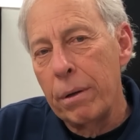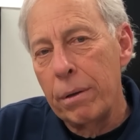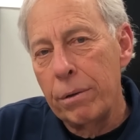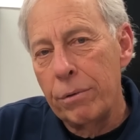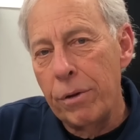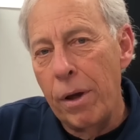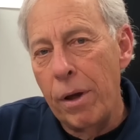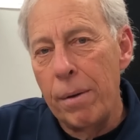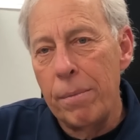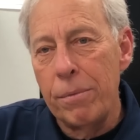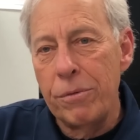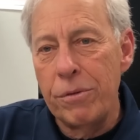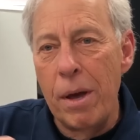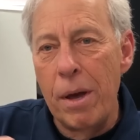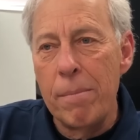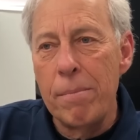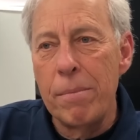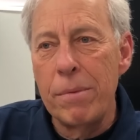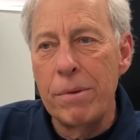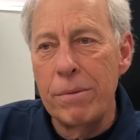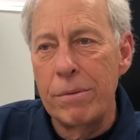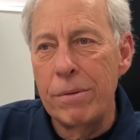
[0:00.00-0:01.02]
Some,
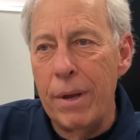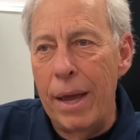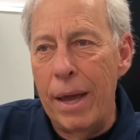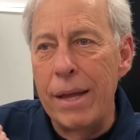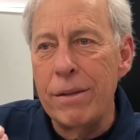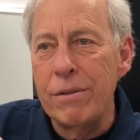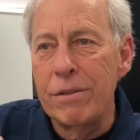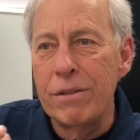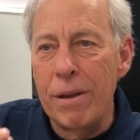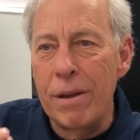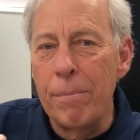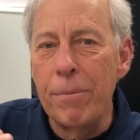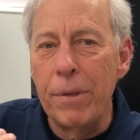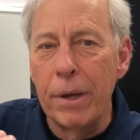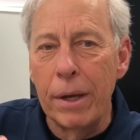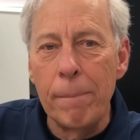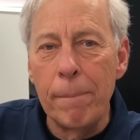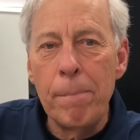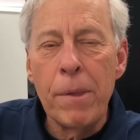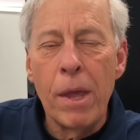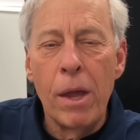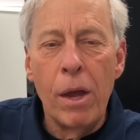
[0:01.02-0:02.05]
some add
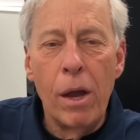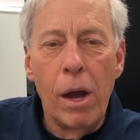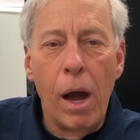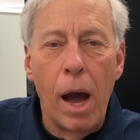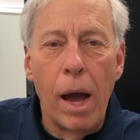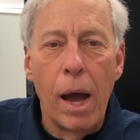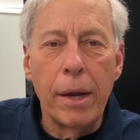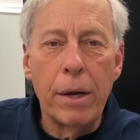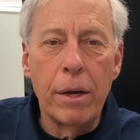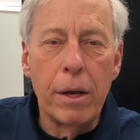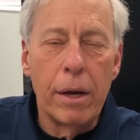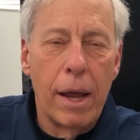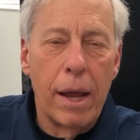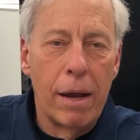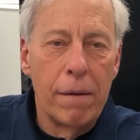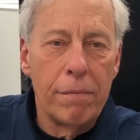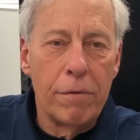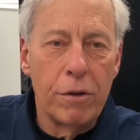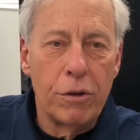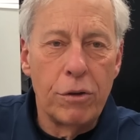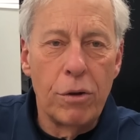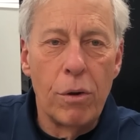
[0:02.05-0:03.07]
something. I could
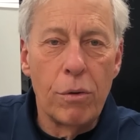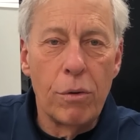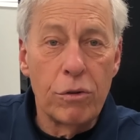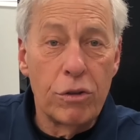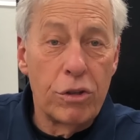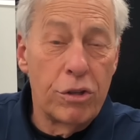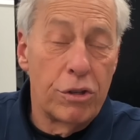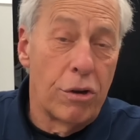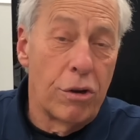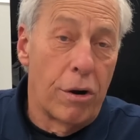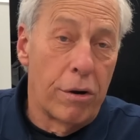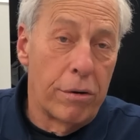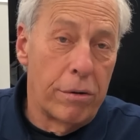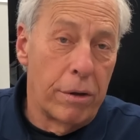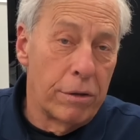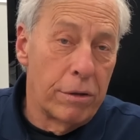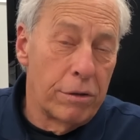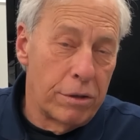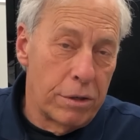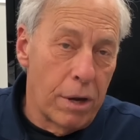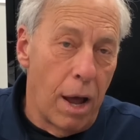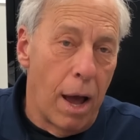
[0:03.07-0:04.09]
have the tone start
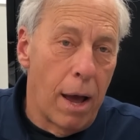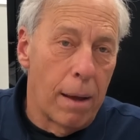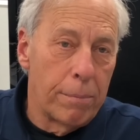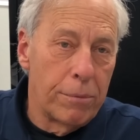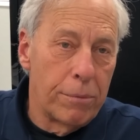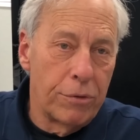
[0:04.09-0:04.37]
and stop.